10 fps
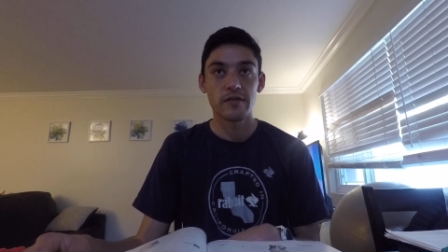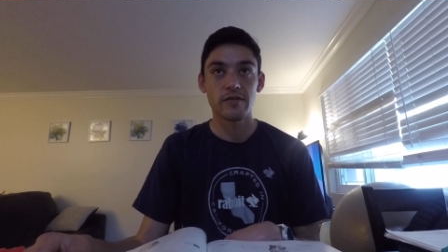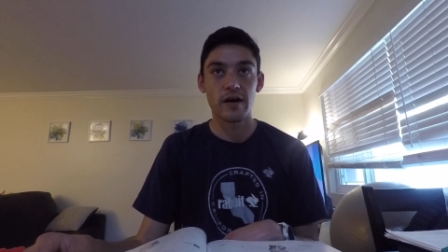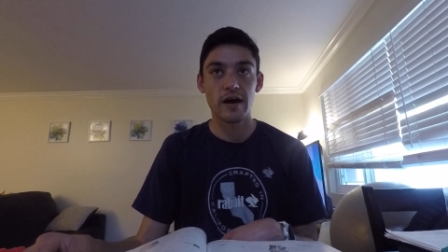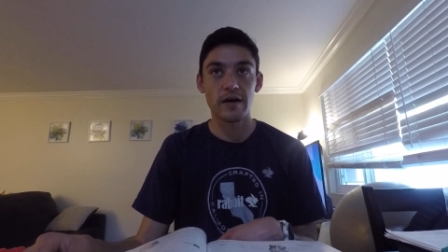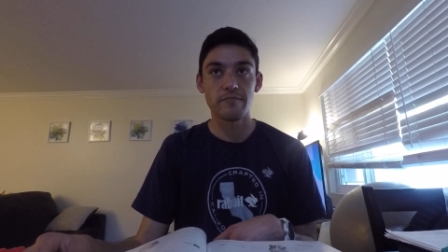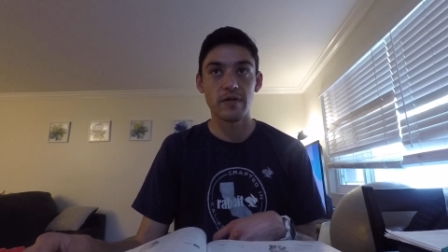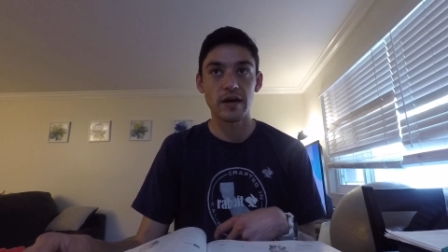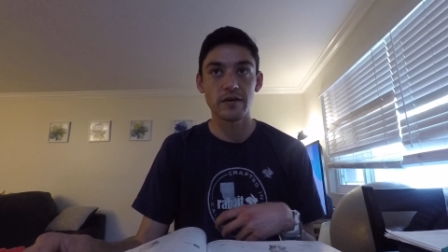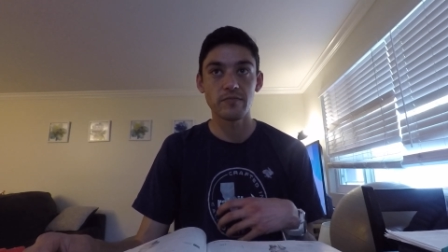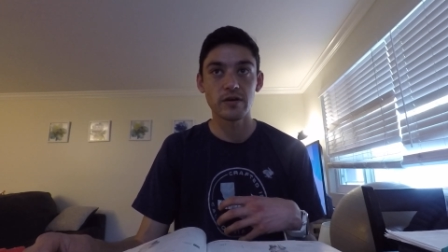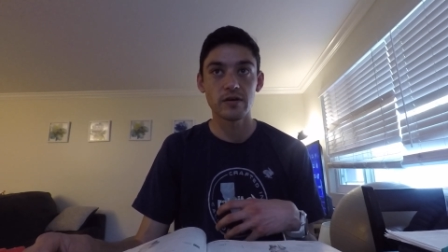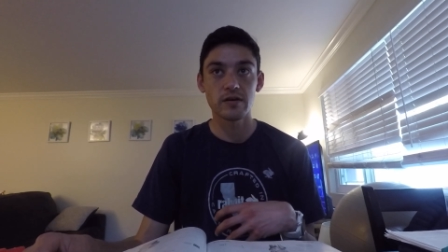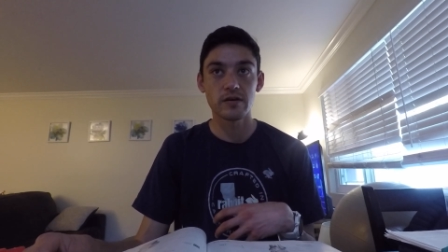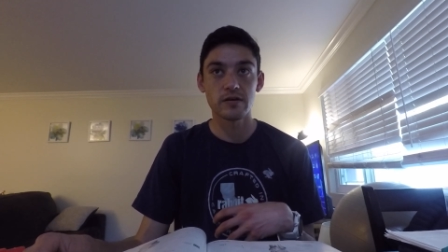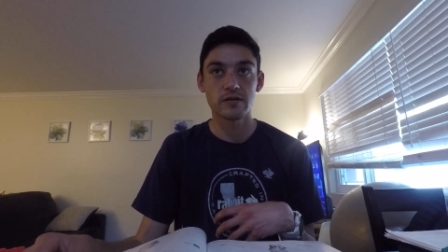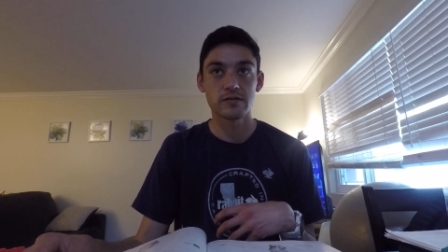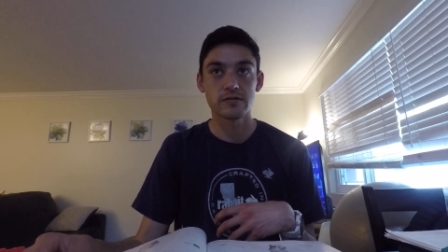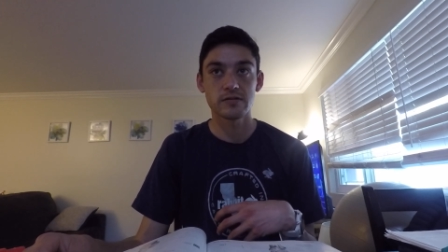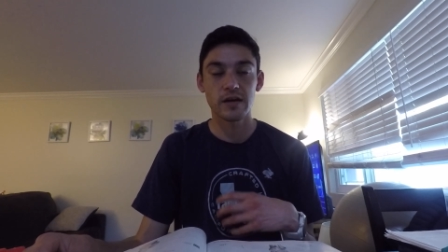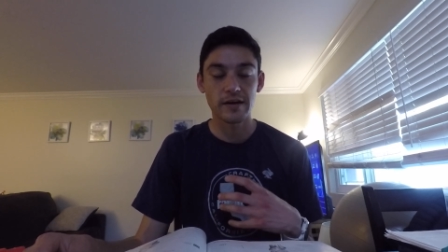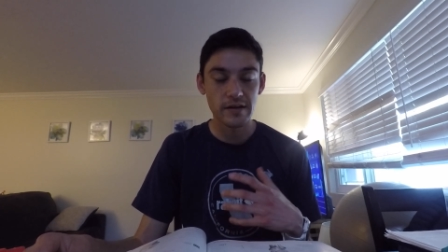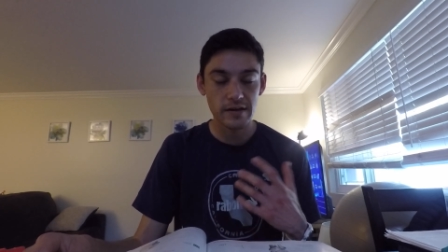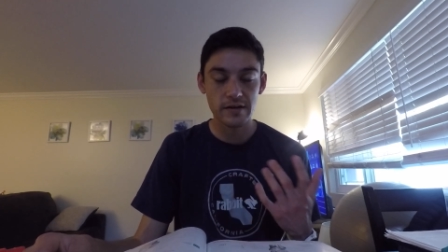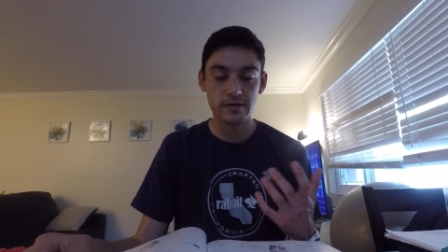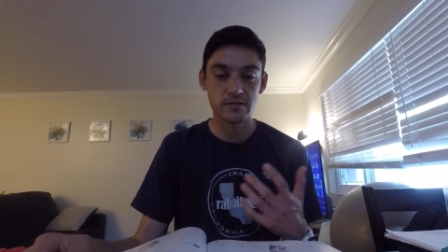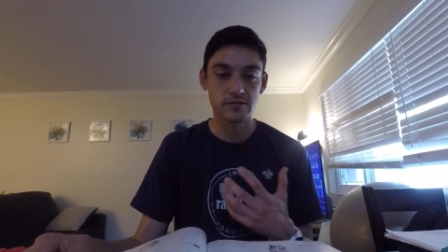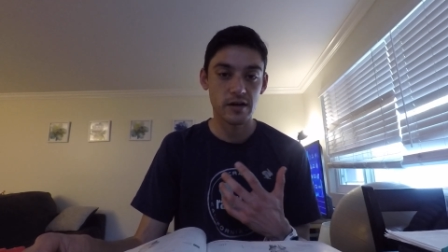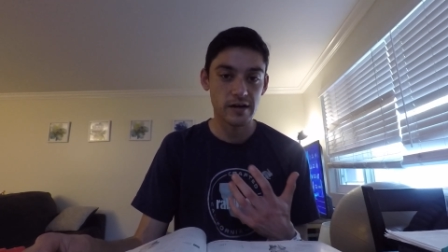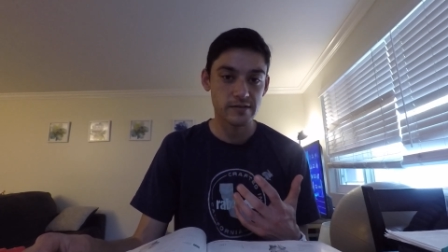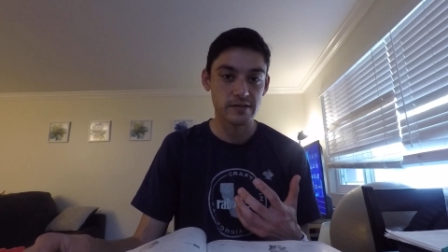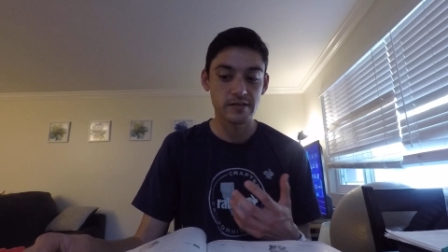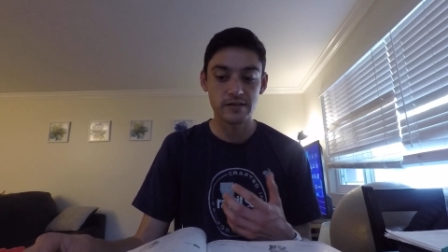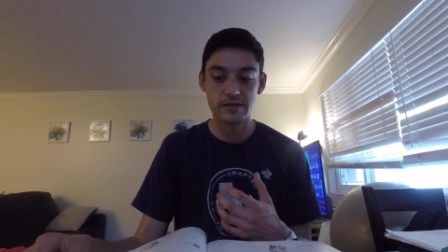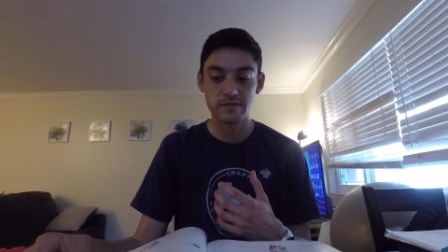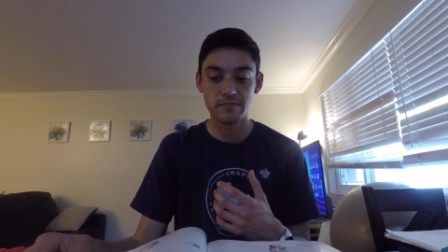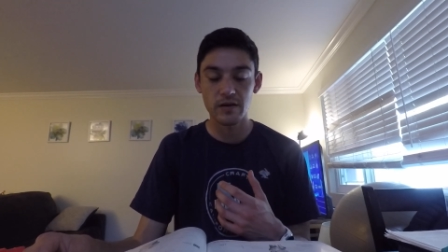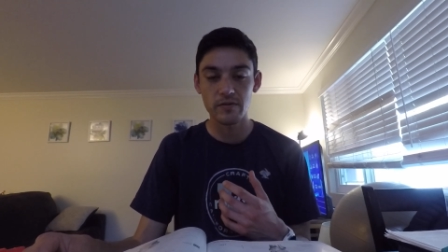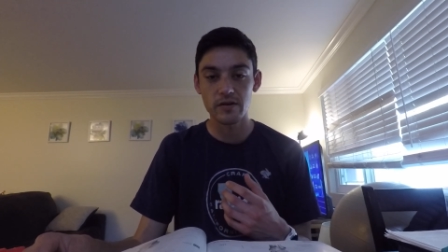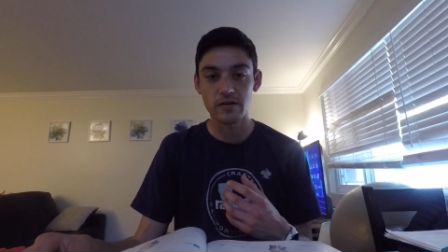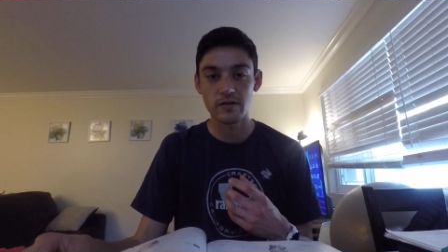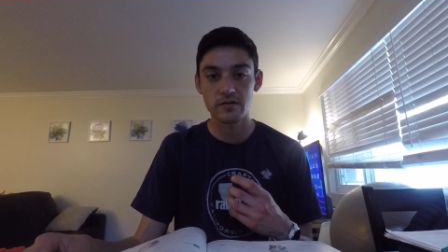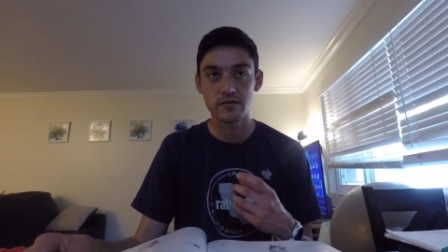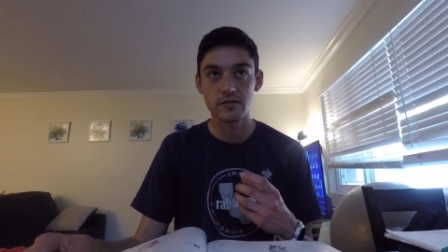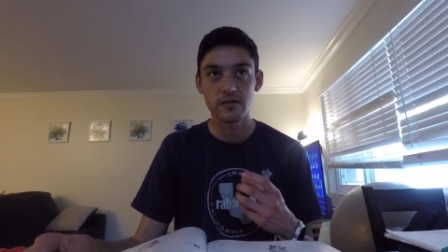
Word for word: that may be tightening and contracting and maybe